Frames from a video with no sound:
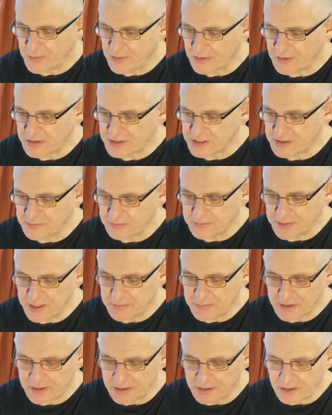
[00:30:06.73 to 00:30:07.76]
we've got some
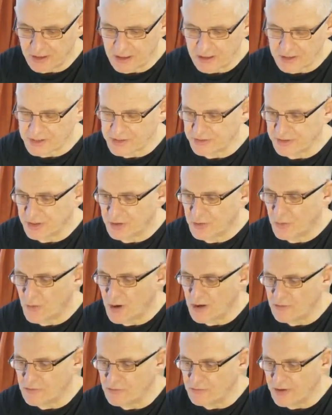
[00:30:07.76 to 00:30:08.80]
people that are answering
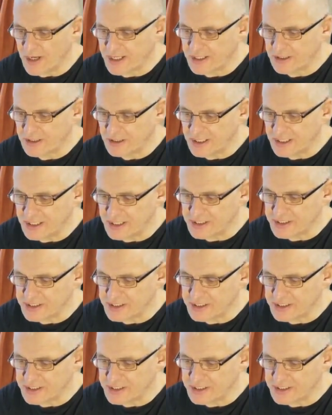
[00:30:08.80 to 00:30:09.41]
quite regularly.